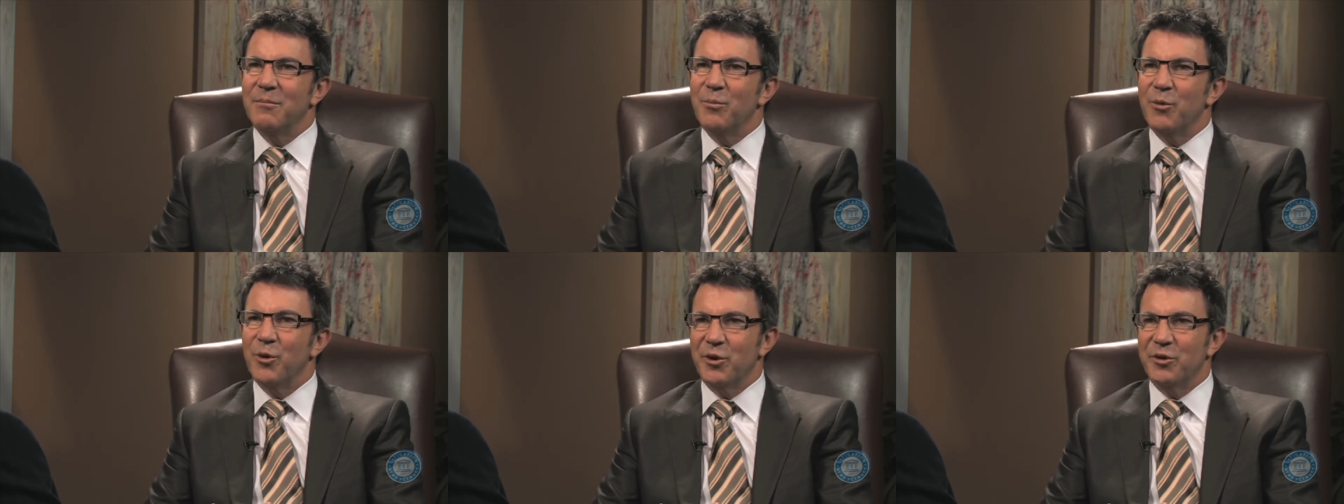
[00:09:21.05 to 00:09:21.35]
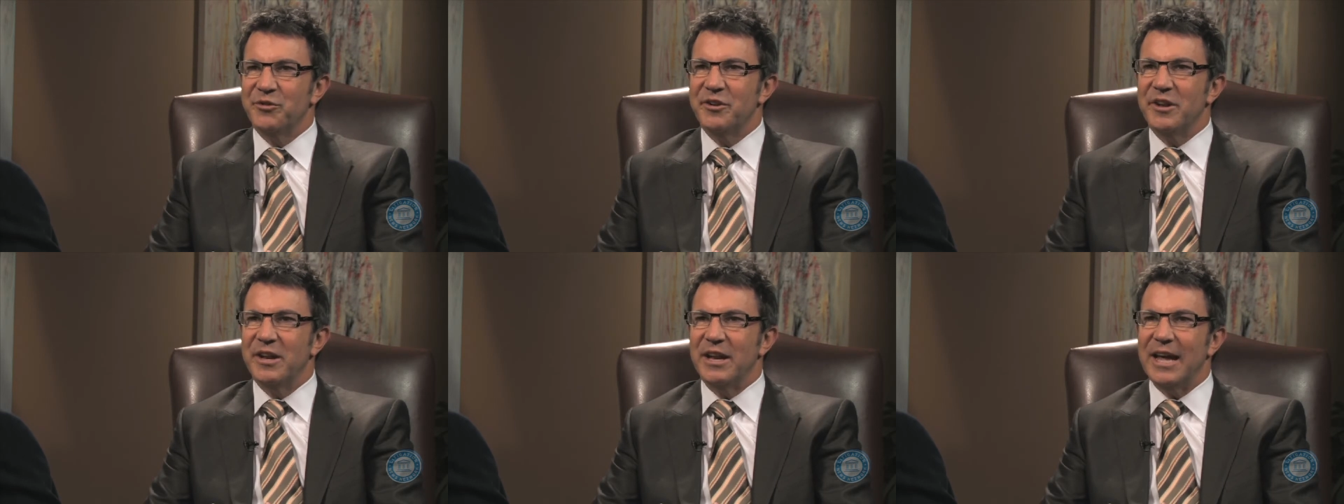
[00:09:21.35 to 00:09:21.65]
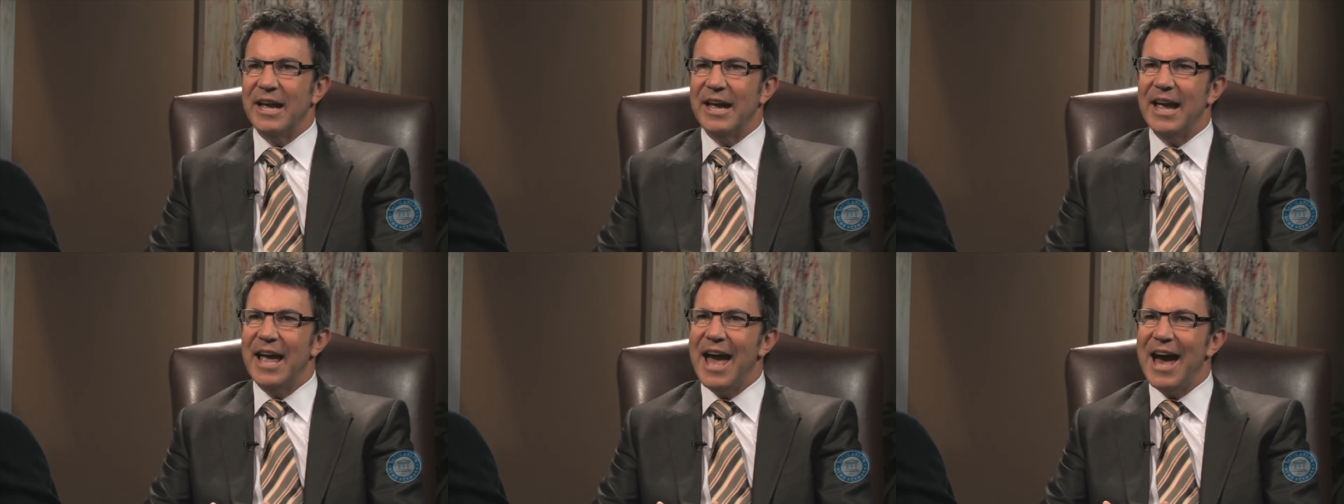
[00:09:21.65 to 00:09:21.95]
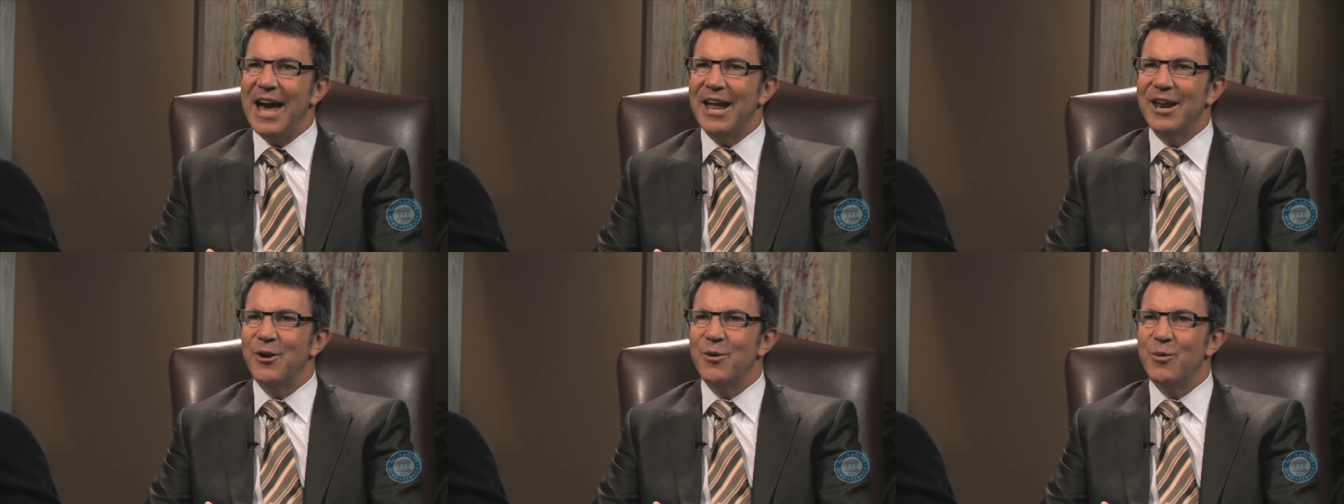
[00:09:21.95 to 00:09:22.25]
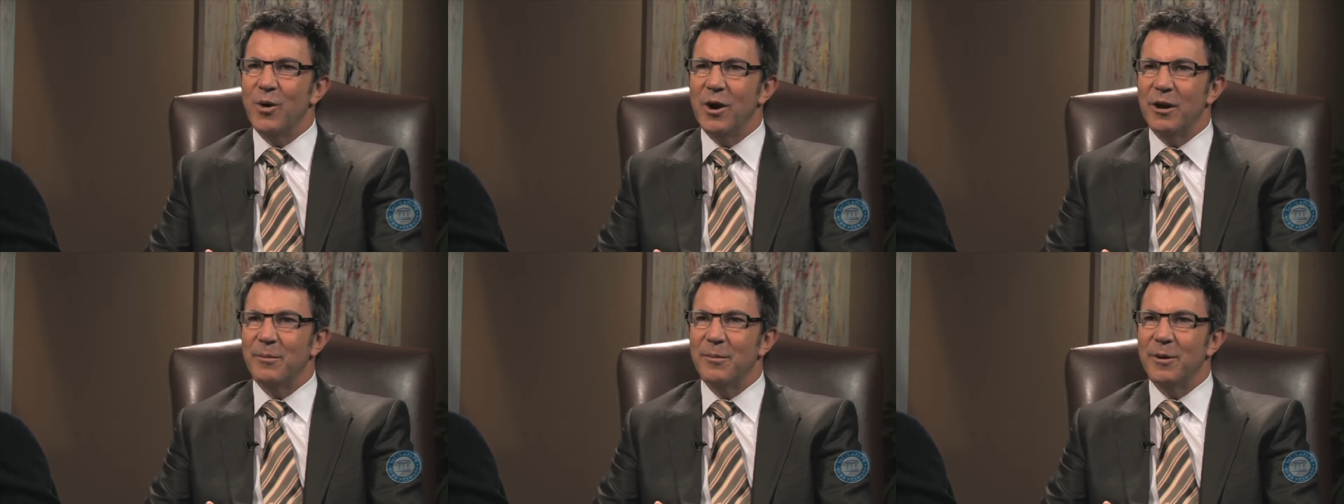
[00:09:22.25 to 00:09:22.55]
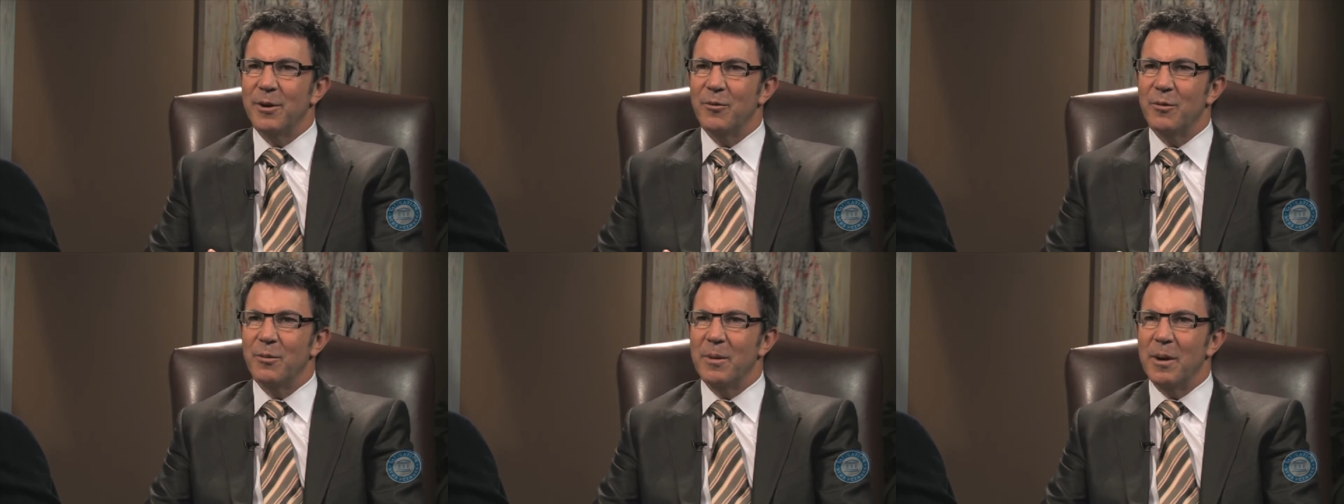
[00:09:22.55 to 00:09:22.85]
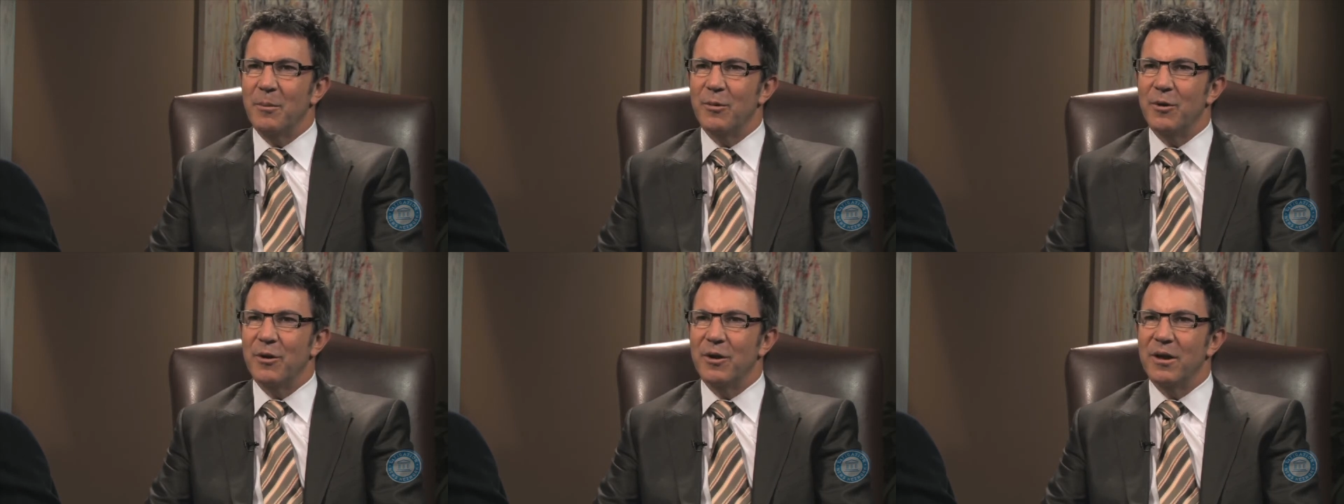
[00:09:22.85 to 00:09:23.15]
personally, how do you want to be
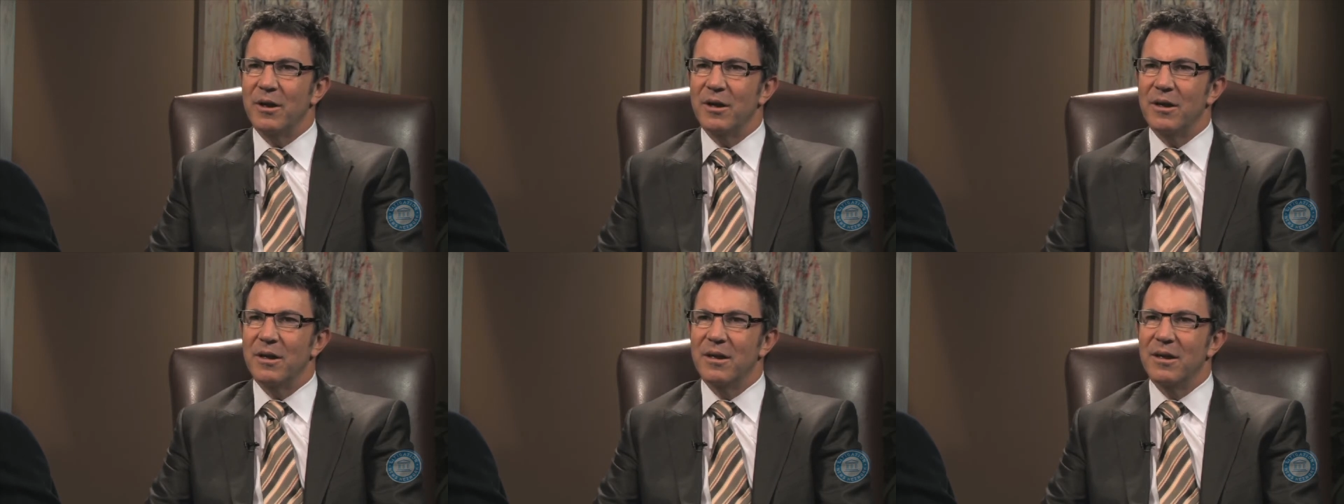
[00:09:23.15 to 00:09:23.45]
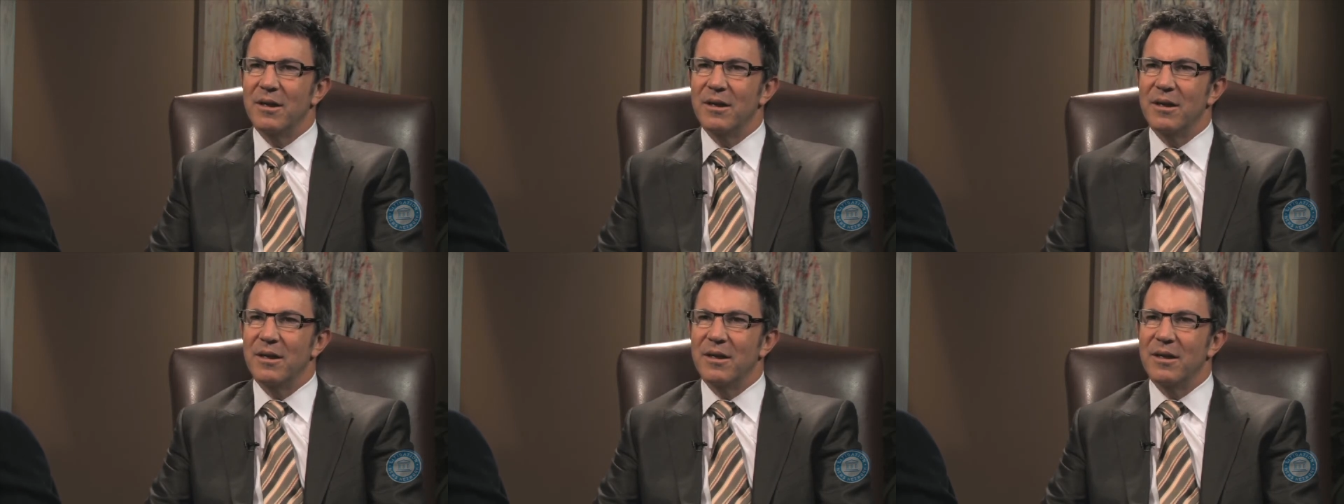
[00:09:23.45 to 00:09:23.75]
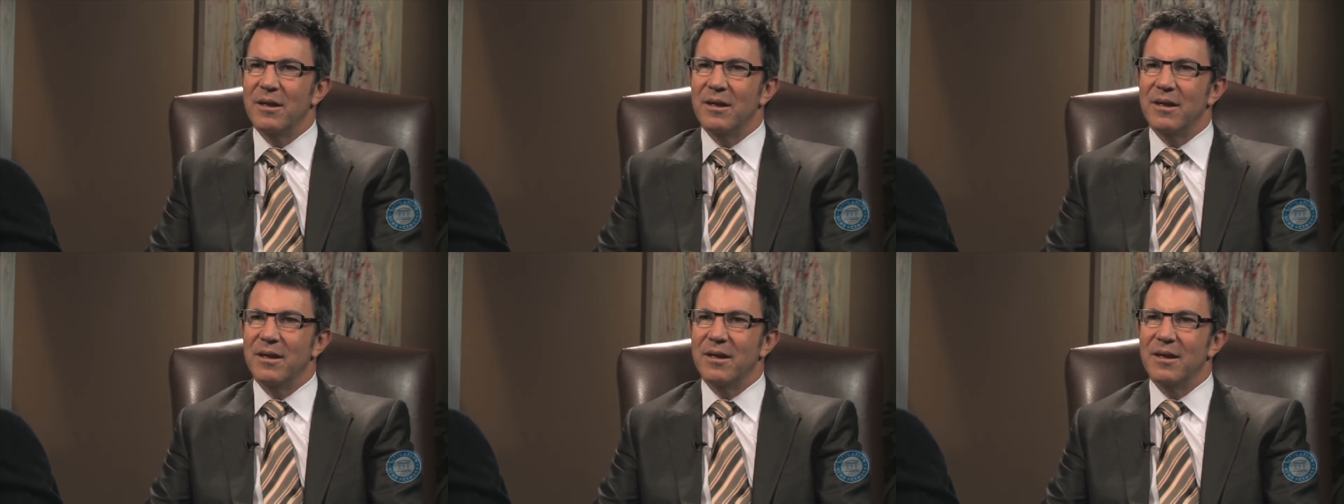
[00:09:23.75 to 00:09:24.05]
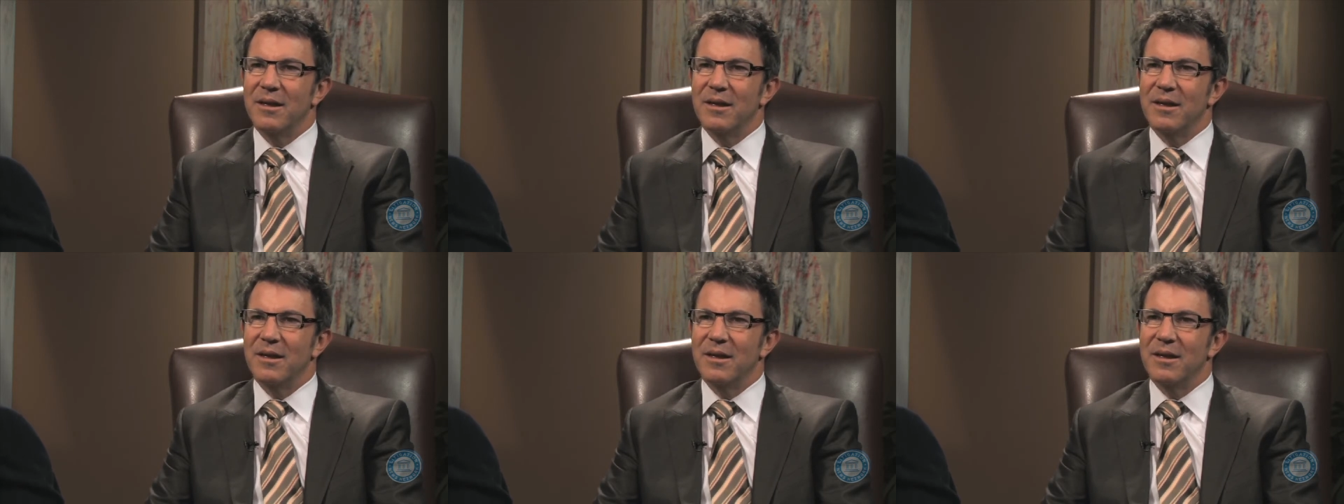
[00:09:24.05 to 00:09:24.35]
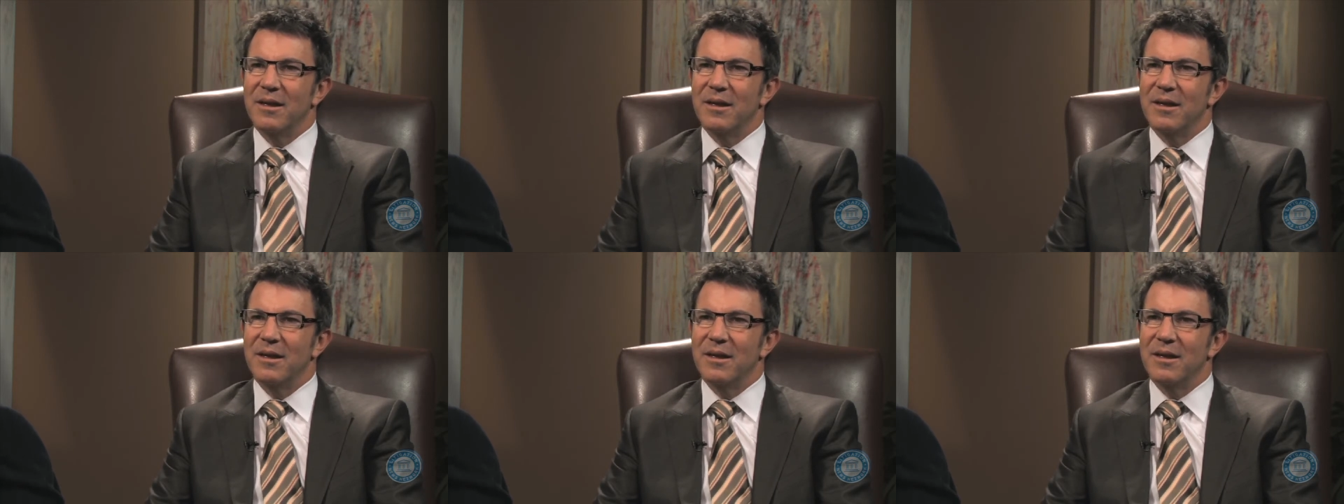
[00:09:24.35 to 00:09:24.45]
remembered? When I